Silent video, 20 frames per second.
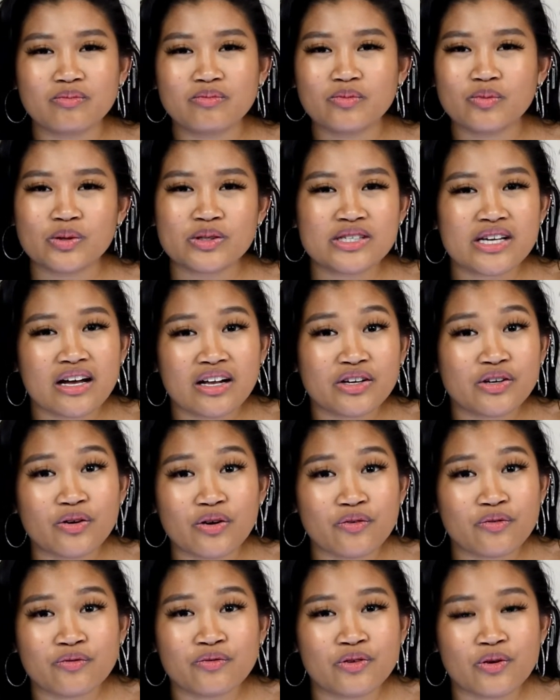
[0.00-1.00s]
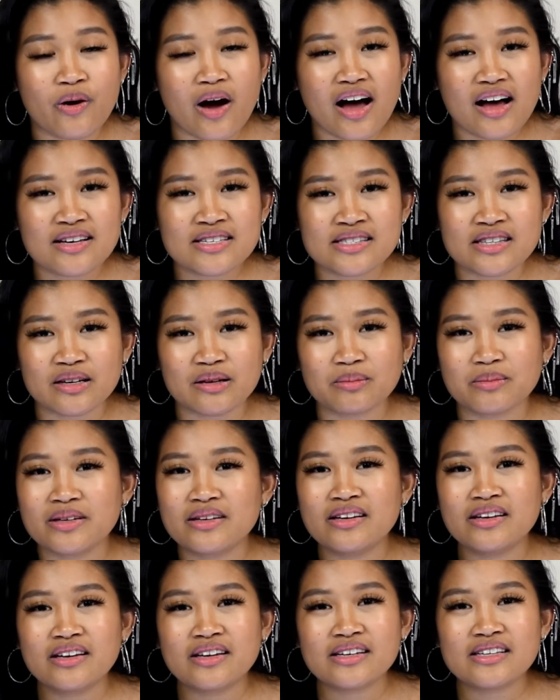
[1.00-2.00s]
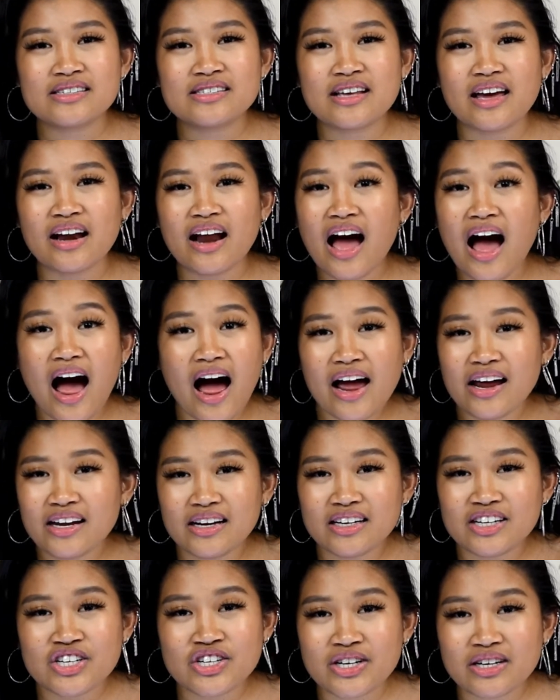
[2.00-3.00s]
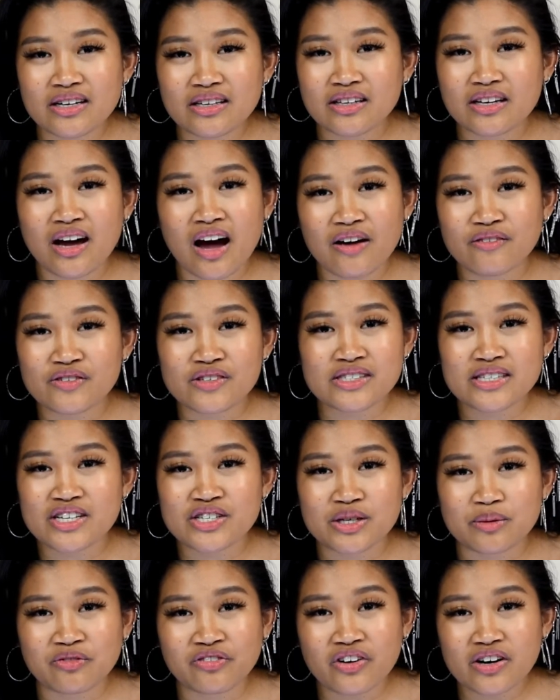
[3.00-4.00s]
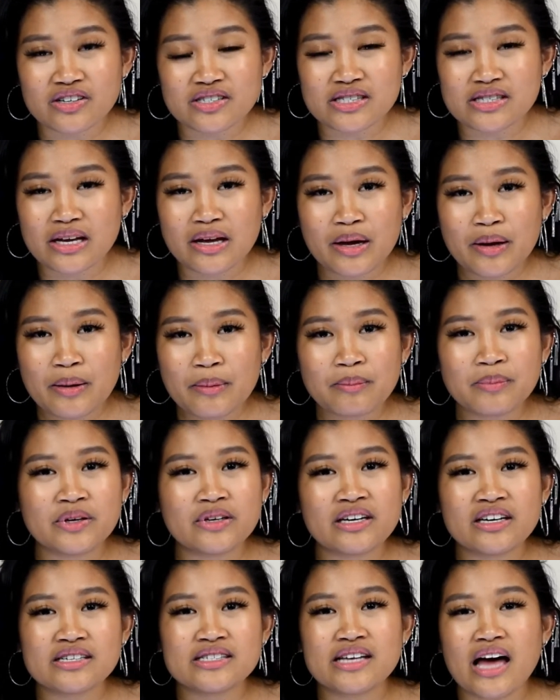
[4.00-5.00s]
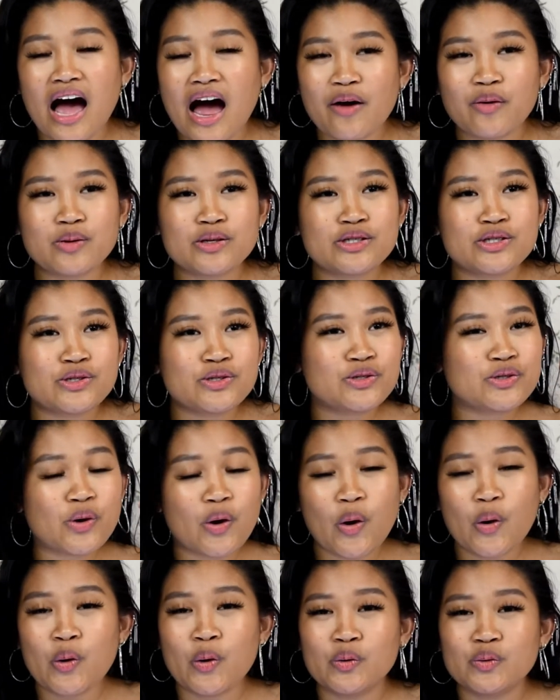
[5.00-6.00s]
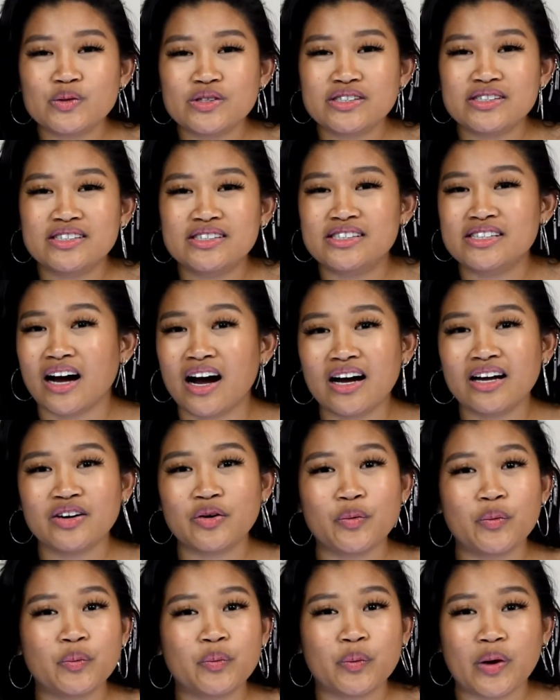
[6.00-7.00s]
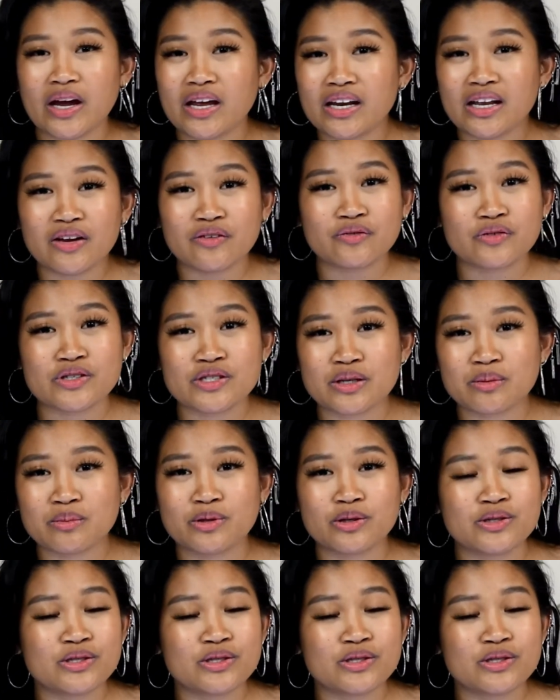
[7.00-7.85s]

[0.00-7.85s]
will tell you if you ask them, is that I initiated the conversation first. Because I was so done waiting for someone to